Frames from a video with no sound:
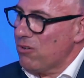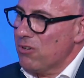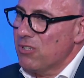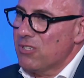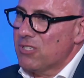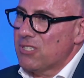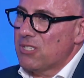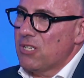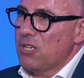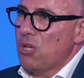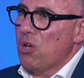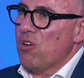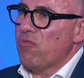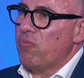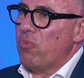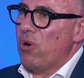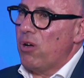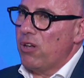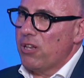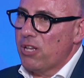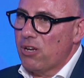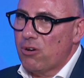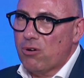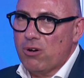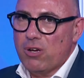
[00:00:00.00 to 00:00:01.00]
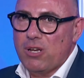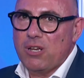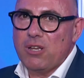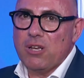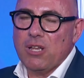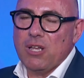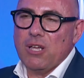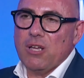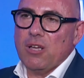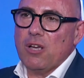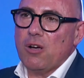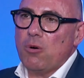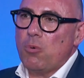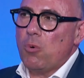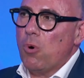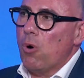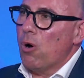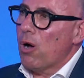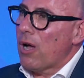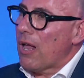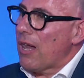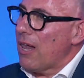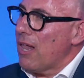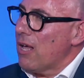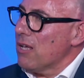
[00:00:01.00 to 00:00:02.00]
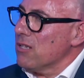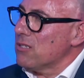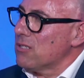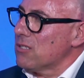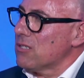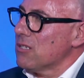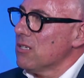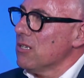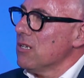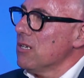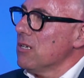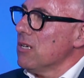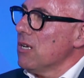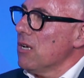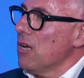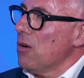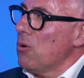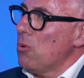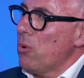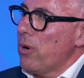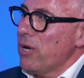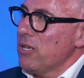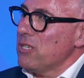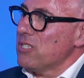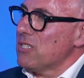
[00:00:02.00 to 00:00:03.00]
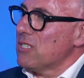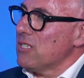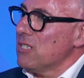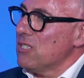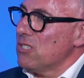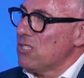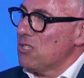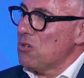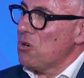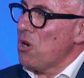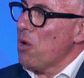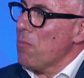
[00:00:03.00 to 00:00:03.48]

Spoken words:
and CEO of Polygreen, a world-class waste zero